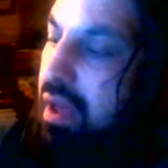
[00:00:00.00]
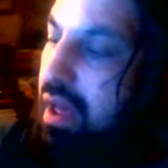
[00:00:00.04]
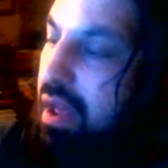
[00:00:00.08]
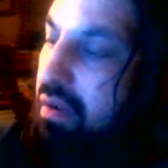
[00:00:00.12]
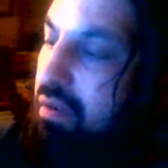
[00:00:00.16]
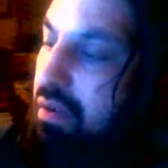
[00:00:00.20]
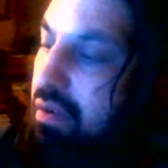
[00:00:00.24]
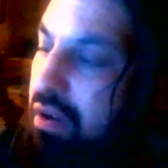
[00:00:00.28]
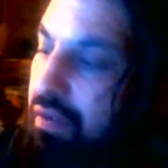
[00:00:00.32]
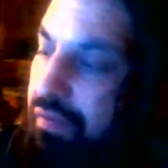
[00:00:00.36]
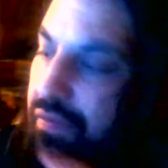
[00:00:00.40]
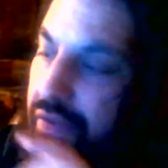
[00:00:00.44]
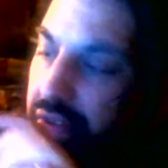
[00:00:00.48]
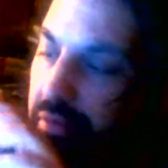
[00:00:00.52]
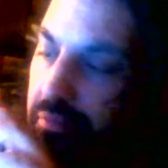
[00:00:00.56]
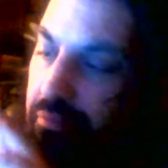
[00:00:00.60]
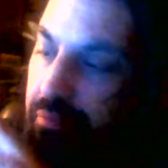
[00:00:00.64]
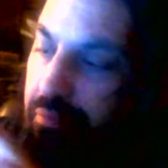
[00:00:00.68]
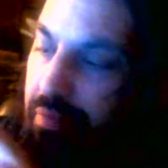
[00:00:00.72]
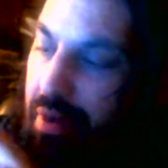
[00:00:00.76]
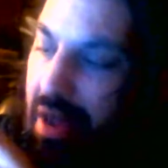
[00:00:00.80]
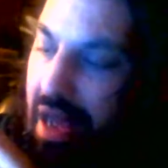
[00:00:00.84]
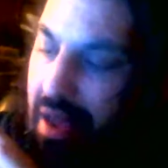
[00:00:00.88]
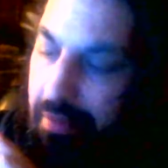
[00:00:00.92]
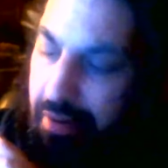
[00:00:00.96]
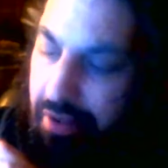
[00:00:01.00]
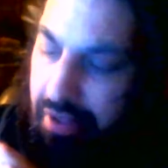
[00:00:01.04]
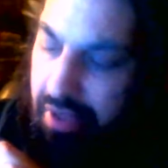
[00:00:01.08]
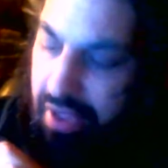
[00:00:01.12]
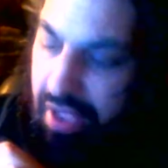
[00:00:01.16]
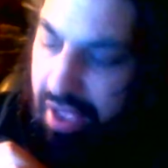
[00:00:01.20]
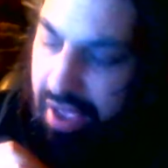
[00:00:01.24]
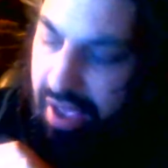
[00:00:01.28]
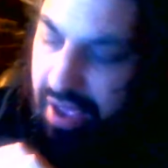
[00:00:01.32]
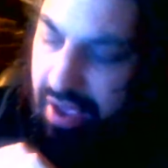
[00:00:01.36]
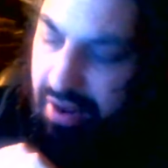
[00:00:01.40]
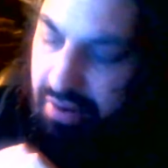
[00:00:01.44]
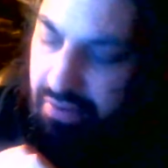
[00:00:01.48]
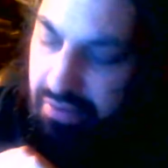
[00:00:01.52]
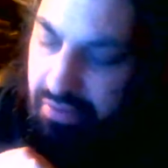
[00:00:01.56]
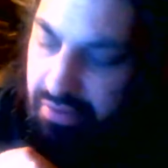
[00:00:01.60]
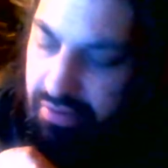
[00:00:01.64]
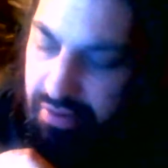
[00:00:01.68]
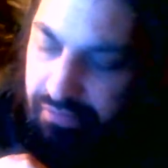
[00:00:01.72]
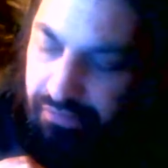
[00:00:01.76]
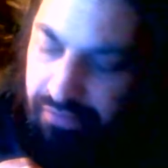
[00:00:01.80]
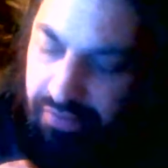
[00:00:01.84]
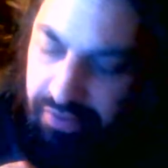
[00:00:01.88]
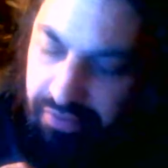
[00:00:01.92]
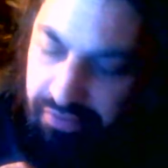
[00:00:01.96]
I don't know if he's a bobblehead
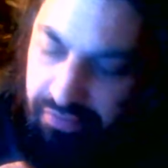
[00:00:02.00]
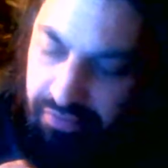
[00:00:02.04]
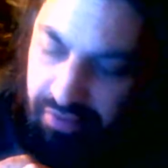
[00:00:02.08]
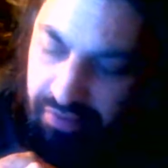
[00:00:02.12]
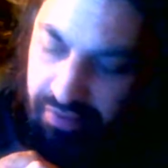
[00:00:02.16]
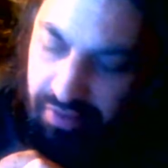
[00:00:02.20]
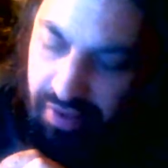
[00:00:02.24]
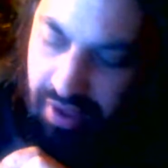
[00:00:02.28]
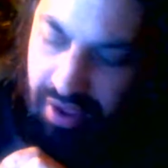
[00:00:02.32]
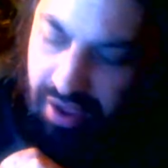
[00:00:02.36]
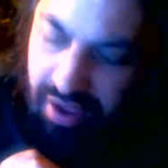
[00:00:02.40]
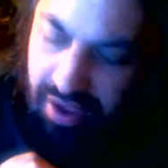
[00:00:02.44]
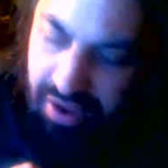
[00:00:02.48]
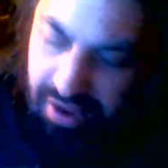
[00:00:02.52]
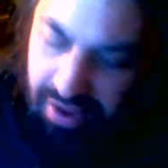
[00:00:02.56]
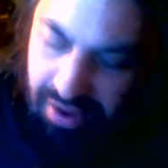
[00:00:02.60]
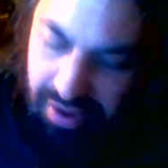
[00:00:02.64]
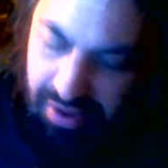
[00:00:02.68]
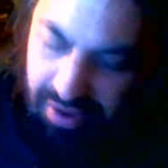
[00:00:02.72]
or if he's just a,